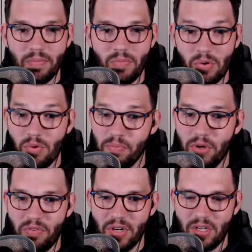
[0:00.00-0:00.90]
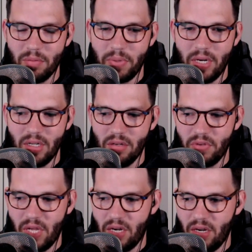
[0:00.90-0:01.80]
were both very
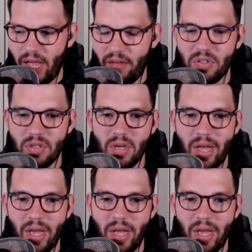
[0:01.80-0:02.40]
competitive, and after